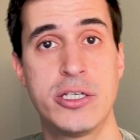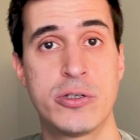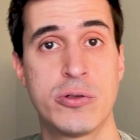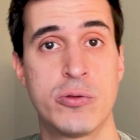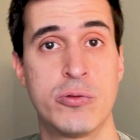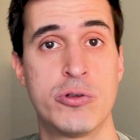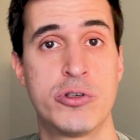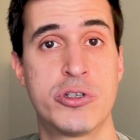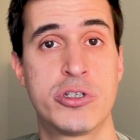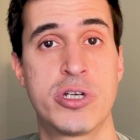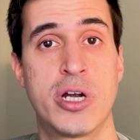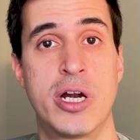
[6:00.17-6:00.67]
or you
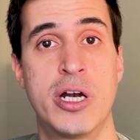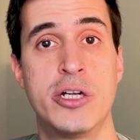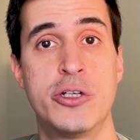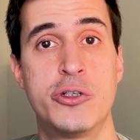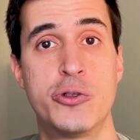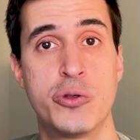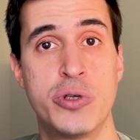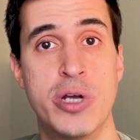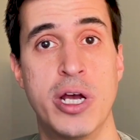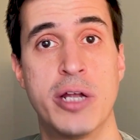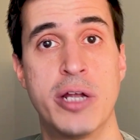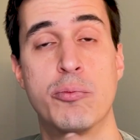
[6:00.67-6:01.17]
start to
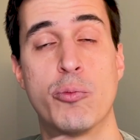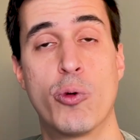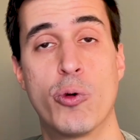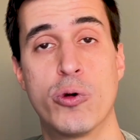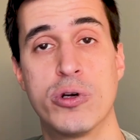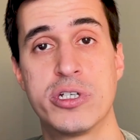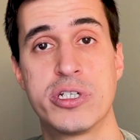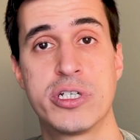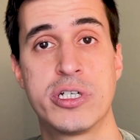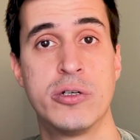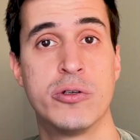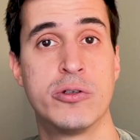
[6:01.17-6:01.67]
get more
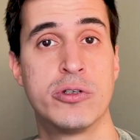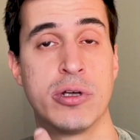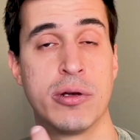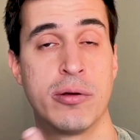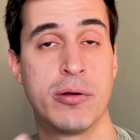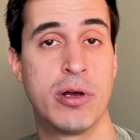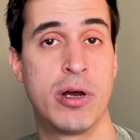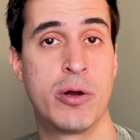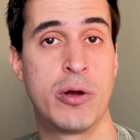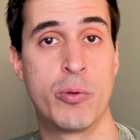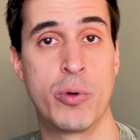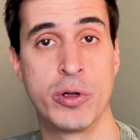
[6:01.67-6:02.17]
skills
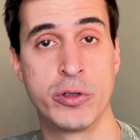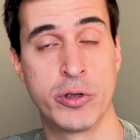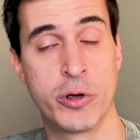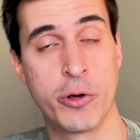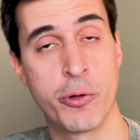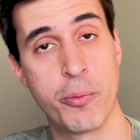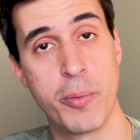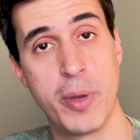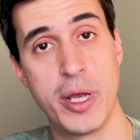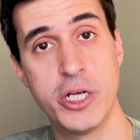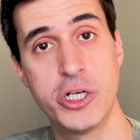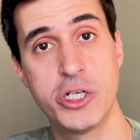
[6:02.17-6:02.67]
around
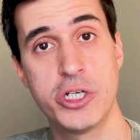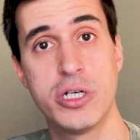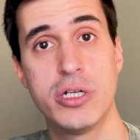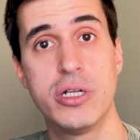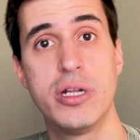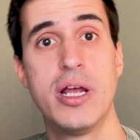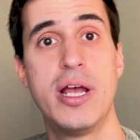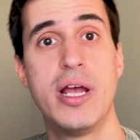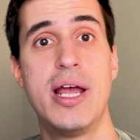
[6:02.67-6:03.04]
automation,